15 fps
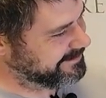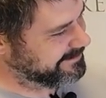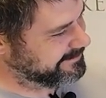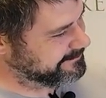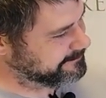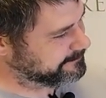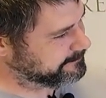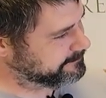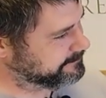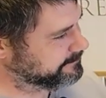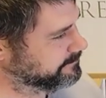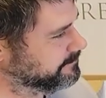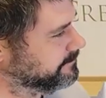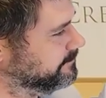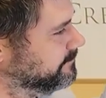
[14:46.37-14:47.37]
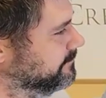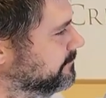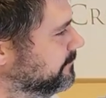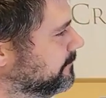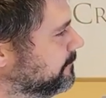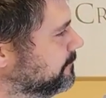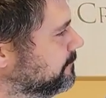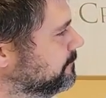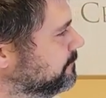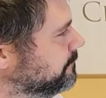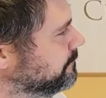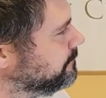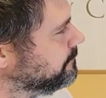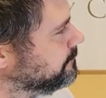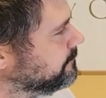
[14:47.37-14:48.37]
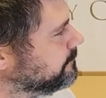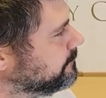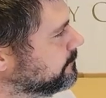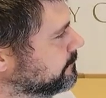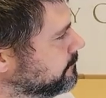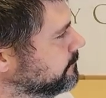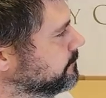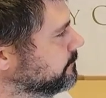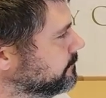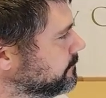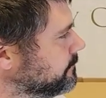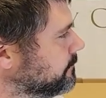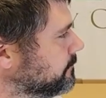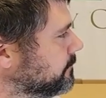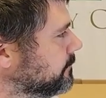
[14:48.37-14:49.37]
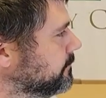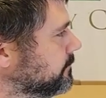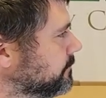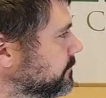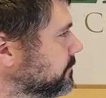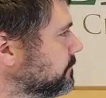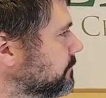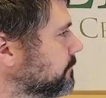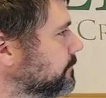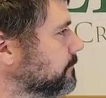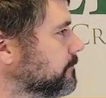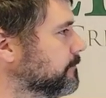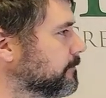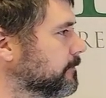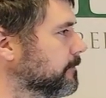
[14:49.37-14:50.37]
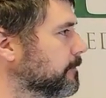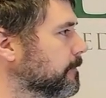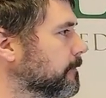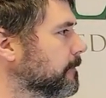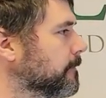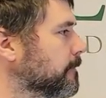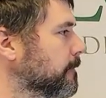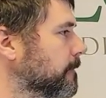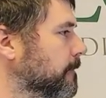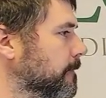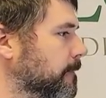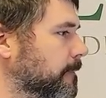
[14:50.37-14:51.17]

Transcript: The person shown says nothing.